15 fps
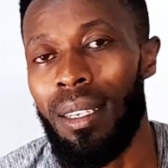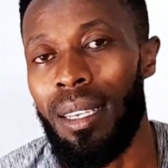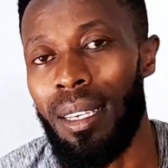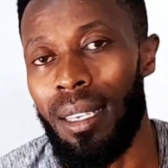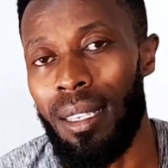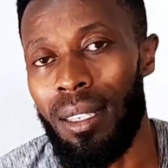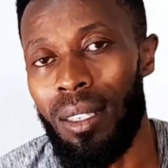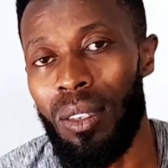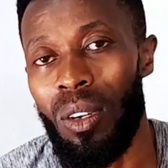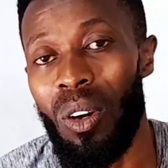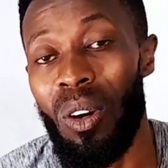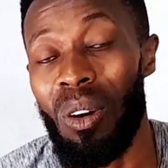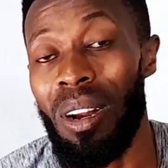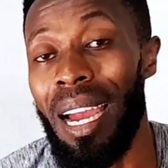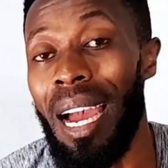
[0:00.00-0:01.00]
his
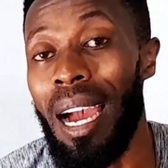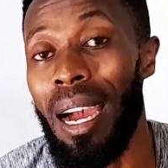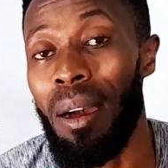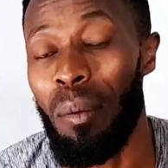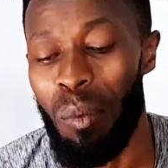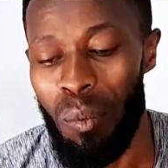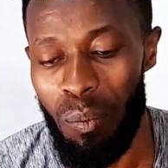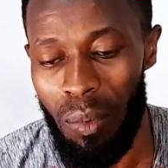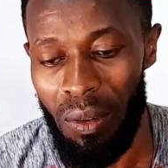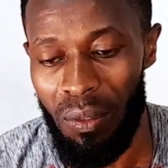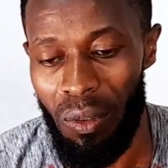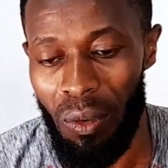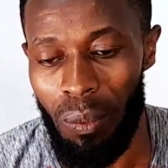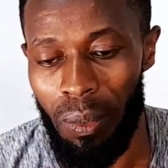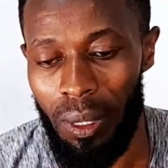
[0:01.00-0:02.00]
or her
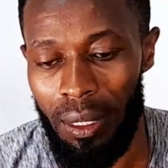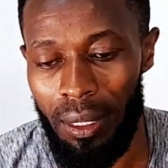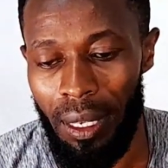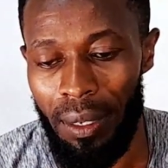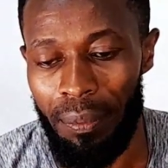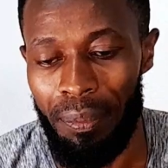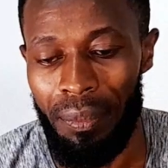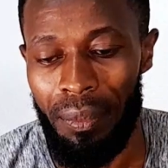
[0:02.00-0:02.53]
performance, yeah?